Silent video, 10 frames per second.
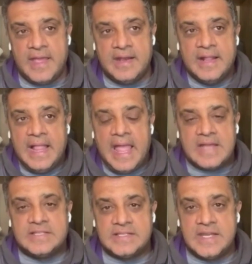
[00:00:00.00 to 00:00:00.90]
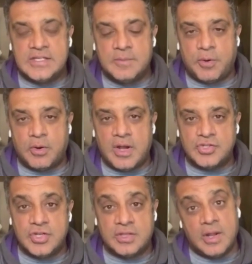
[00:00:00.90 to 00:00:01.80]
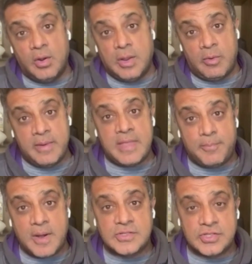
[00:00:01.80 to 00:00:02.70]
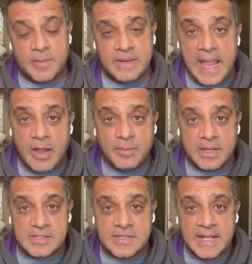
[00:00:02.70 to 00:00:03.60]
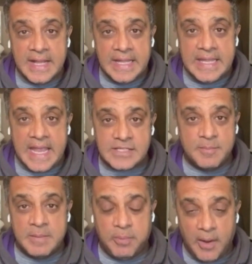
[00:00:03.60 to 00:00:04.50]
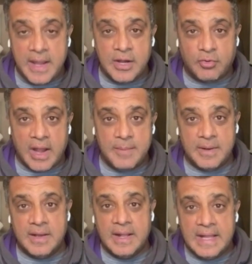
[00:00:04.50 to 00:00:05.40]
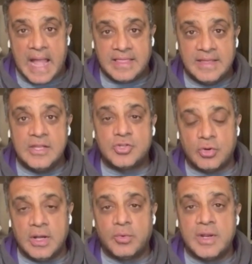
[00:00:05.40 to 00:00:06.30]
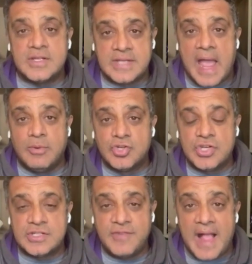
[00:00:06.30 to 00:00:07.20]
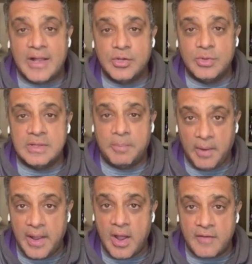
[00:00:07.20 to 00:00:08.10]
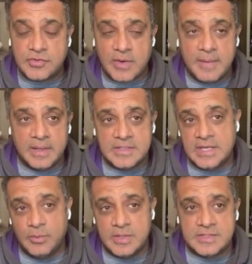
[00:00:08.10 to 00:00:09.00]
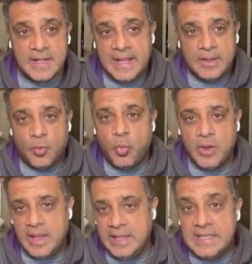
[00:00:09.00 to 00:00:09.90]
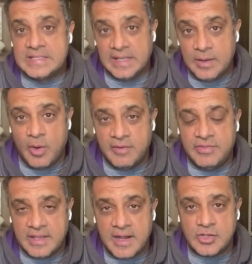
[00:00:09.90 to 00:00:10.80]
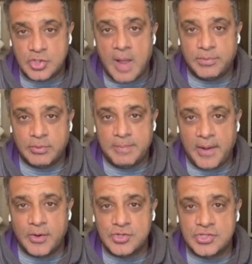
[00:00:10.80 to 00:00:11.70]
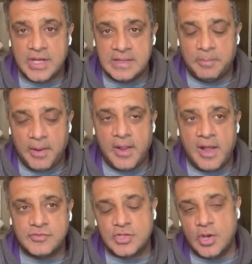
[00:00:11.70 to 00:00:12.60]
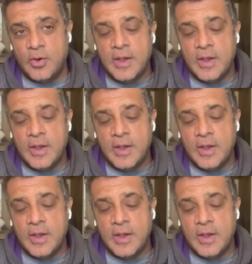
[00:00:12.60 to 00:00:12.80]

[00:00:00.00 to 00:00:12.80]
And then as the season progressed, you thought, okay, well, maybe that price is coming down because he hasn't been playing great. But I think he certainly reestablished his value in the playoffs, right? Because he was easily one of the Canucks' top 3 players in the playoffs.